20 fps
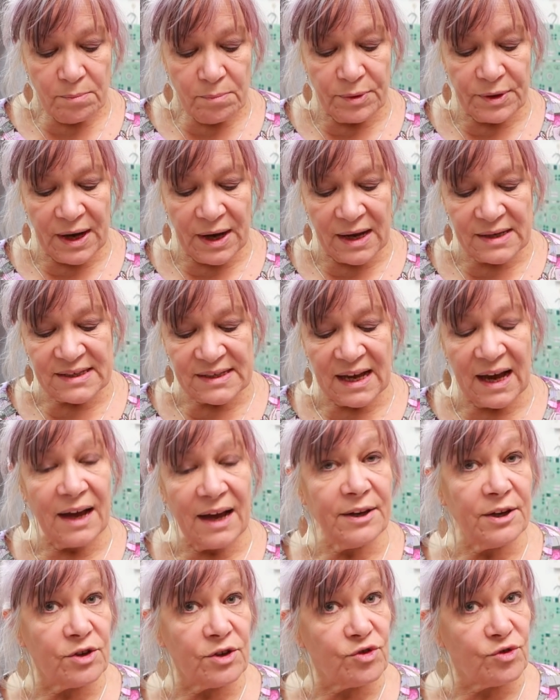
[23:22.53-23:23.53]
but has
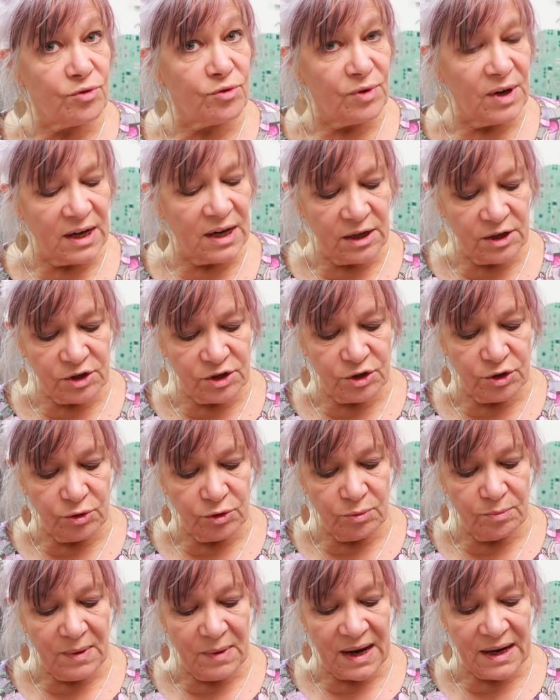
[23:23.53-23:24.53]
had a drink
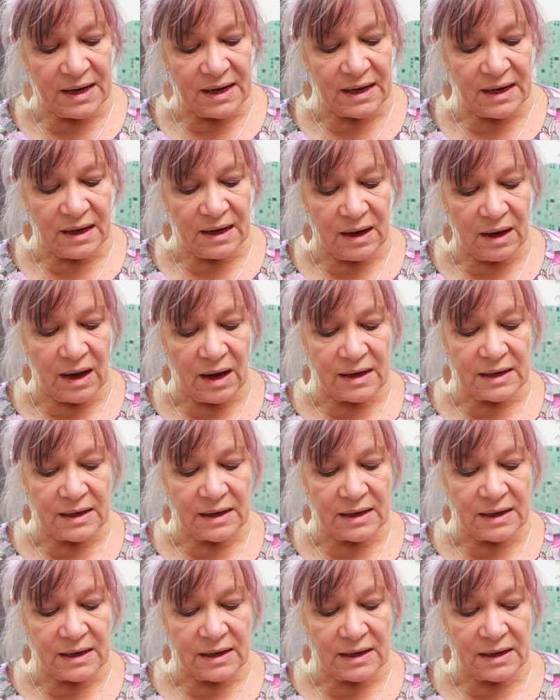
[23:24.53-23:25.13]
too many